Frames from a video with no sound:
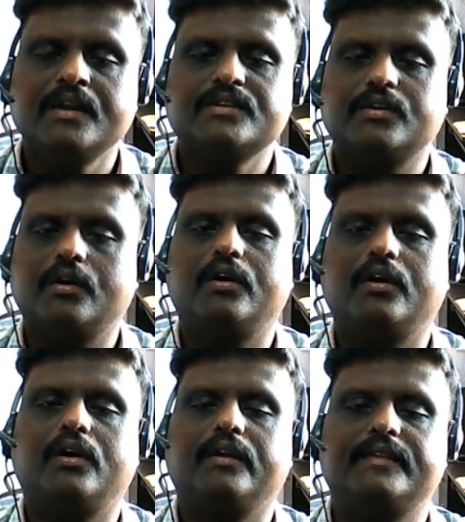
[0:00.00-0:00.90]

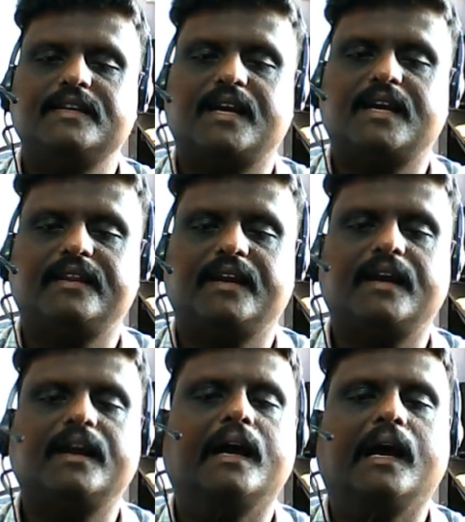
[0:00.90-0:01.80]
So this
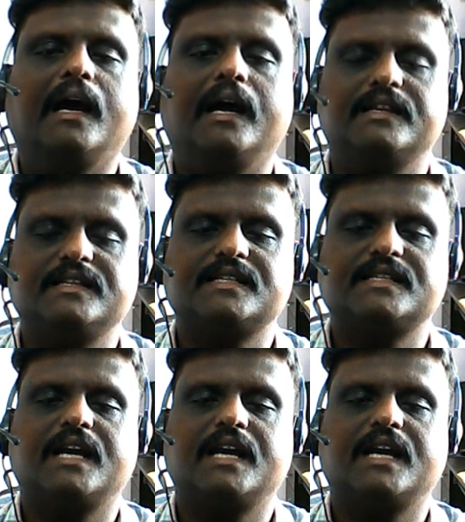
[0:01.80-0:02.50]
is